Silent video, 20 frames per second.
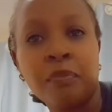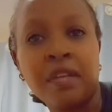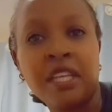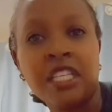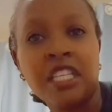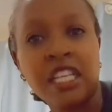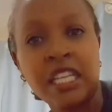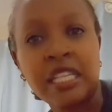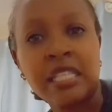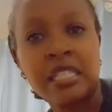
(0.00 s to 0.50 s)

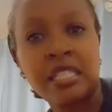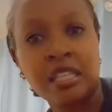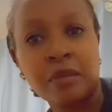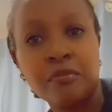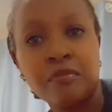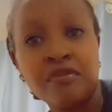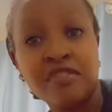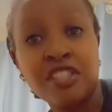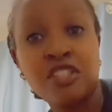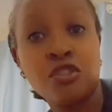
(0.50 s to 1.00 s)
being in
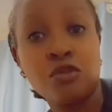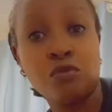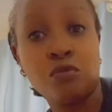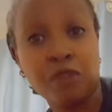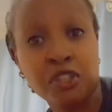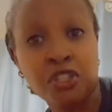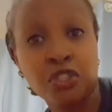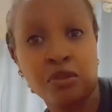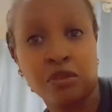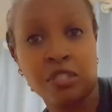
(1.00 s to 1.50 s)
some
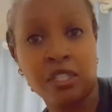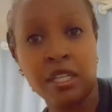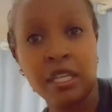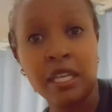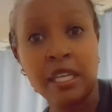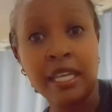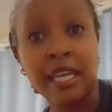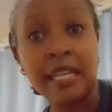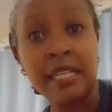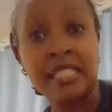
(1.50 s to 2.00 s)
situation,
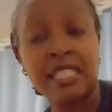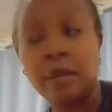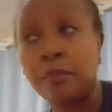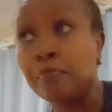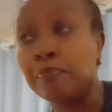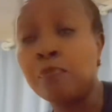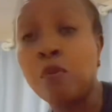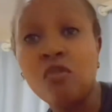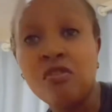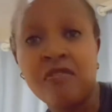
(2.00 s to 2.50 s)
in
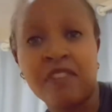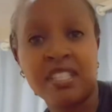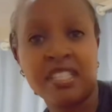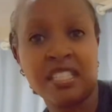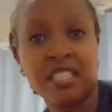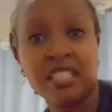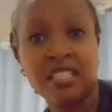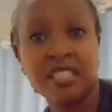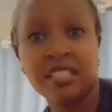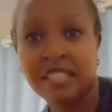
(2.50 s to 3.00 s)
some
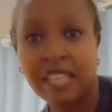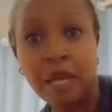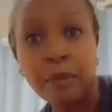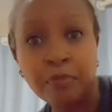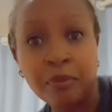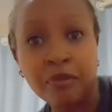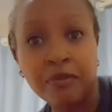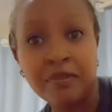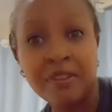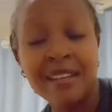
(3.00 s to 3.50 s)
poverty
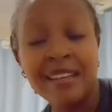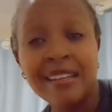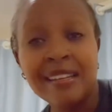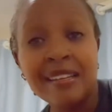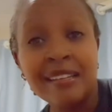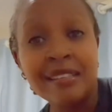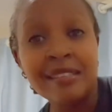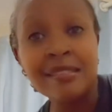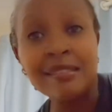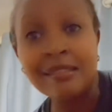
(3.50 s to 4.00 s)
type of
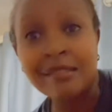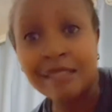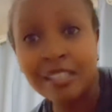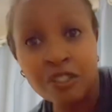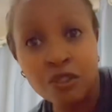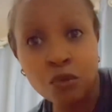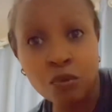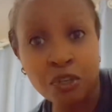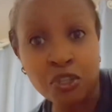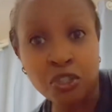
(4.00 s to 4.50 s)

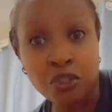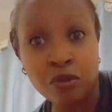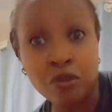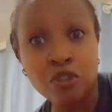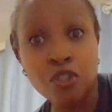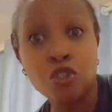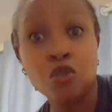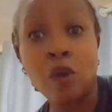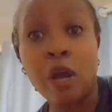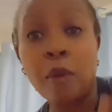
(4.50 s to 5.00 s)

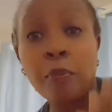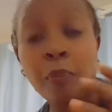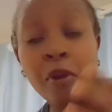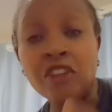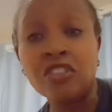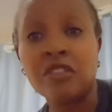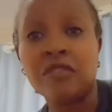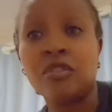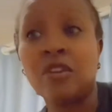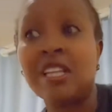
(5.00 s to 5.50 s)
situation to a
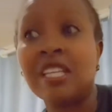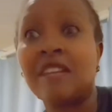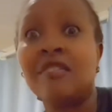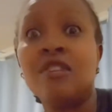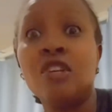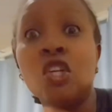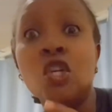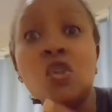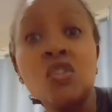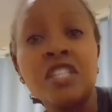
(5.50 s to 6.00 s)
point of you end
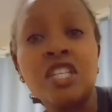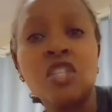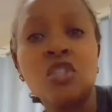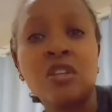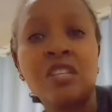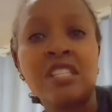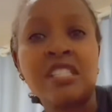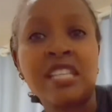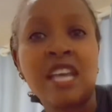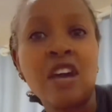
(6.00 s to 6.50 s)
up losing
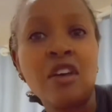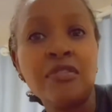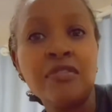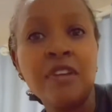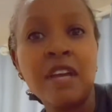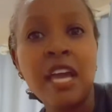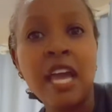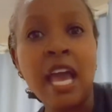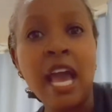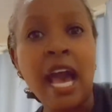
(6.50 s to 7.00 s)

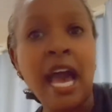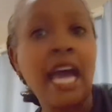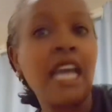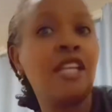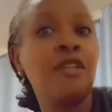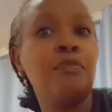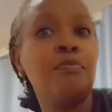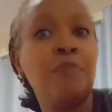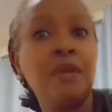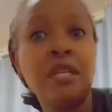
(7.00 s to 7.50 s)
yourself
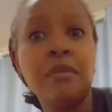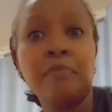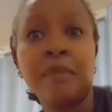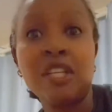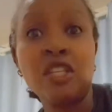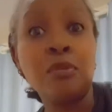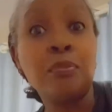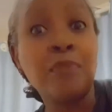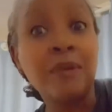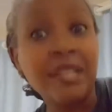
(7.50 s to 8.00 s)
and being
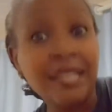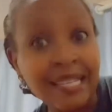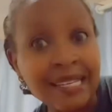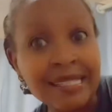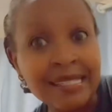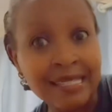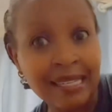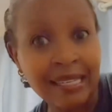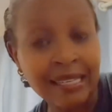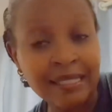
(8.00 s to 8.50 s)

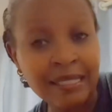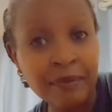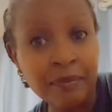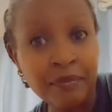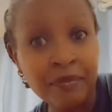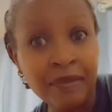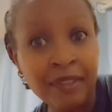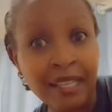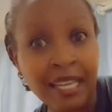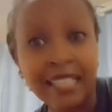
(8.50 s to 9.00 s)
manipulated
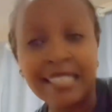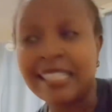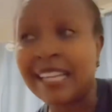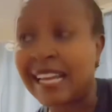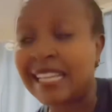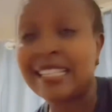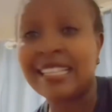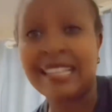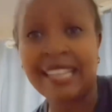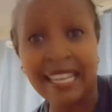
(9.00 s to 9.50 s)
and
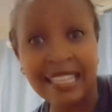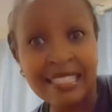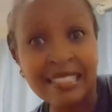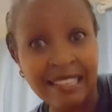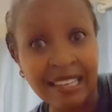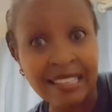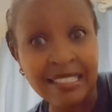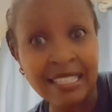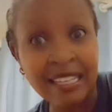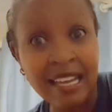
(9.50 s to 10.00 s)

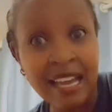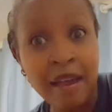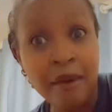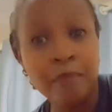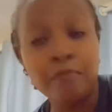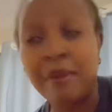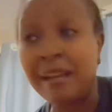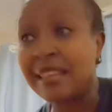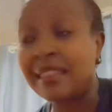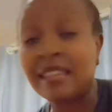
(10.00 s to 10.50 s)
gaslighted
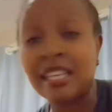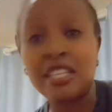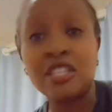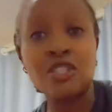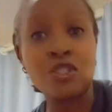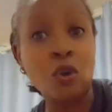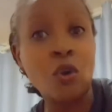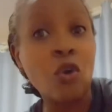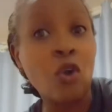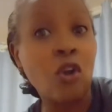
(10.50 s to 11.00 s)
by
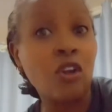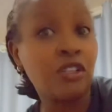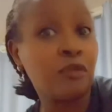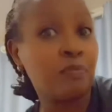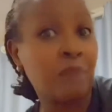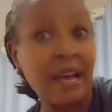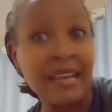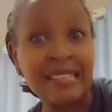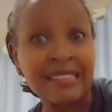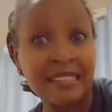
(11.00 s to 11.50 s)
these
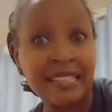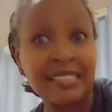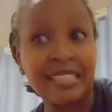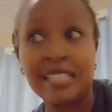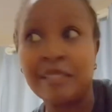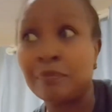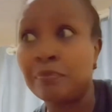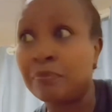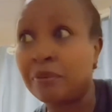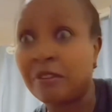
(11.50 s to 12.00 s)
so-called pastors
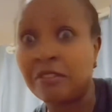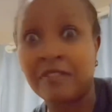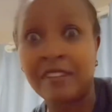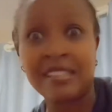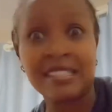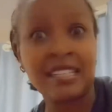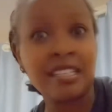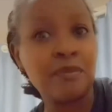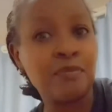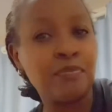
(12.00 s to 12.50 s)
and
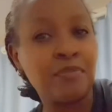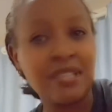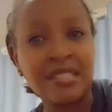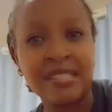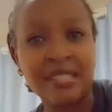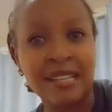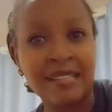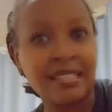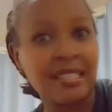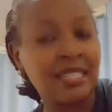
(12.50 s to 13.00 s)
prophets and
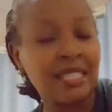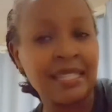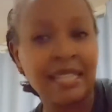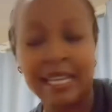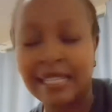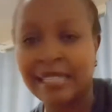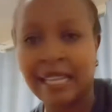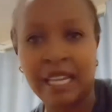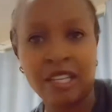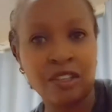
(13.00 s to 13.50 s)
preachers and
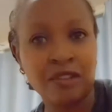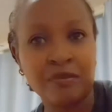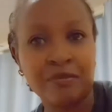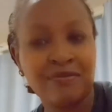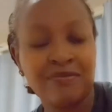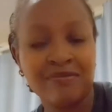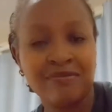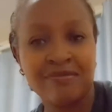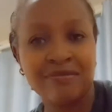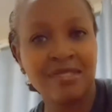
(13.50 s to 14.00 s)
that kind of
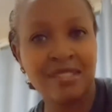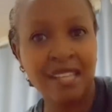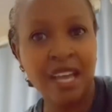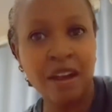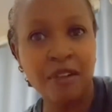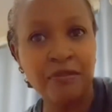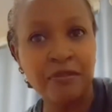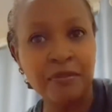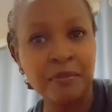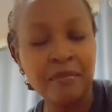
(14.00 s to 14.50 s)

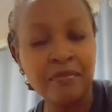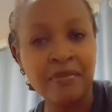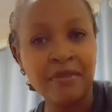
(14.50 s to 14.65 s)
stuff.